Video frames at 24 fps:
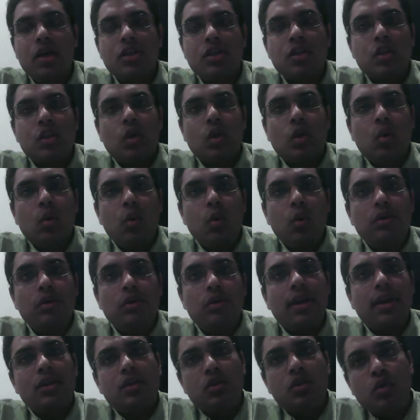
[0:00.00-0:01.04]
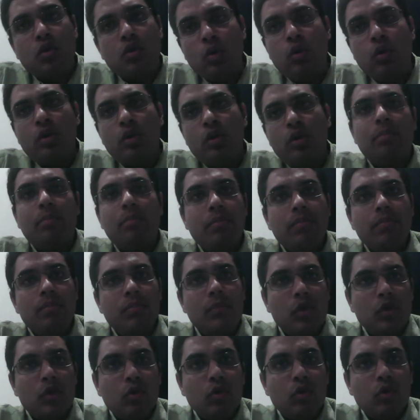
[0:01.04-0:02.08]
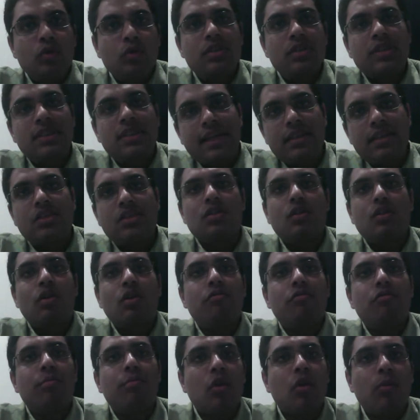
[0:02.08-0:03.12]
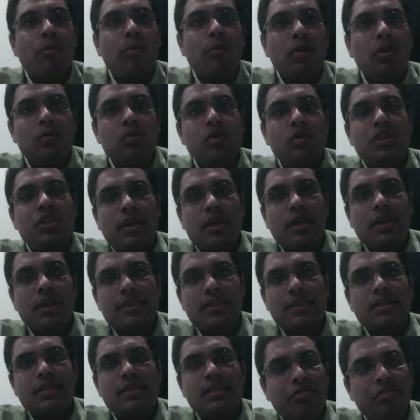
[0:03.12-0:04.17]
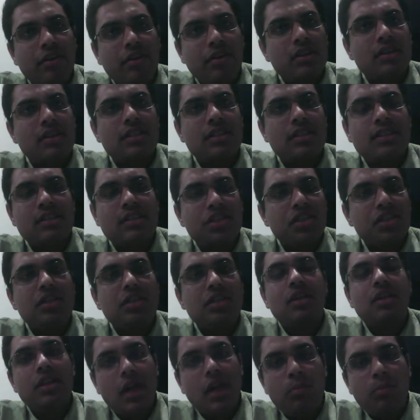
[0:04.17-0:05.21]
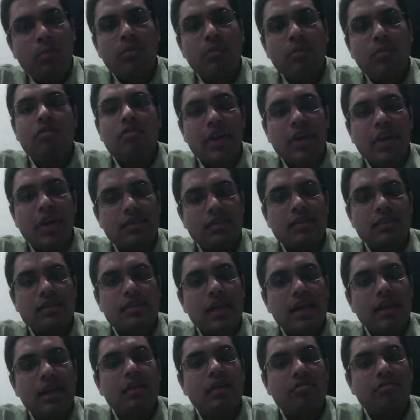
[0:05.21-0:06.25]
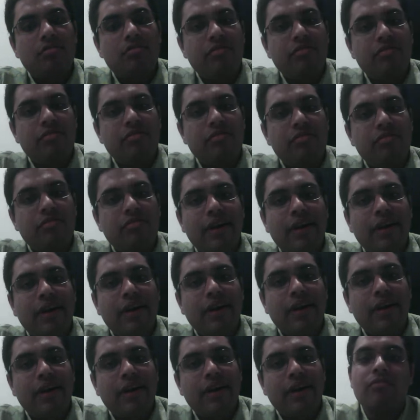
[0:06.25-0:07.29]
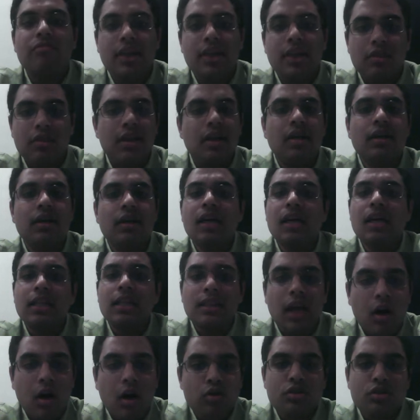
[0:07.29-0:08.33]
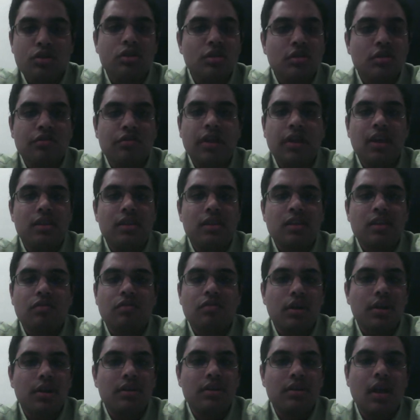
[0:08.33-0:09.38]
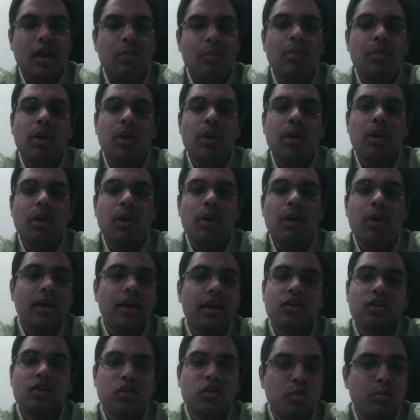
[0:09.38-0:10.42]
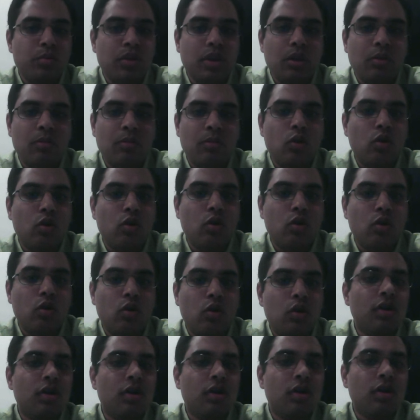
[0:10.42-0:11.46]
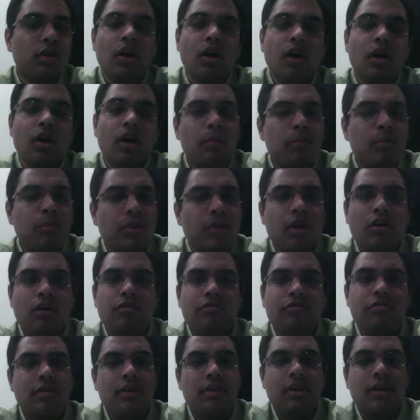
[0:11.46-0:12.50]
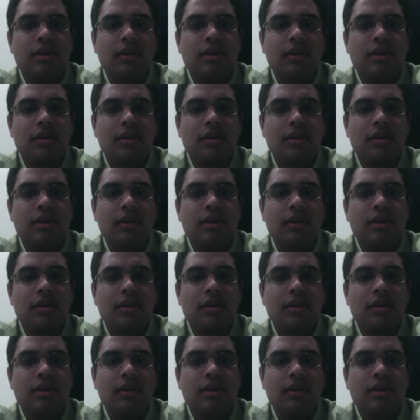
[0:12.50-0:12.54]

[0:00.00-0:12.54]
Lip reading: So there are two sets of problems which arise. The first is the sheer number of cases that are filed at every level. There are thousands of cases, for example, pending in the Supreme Court on a number of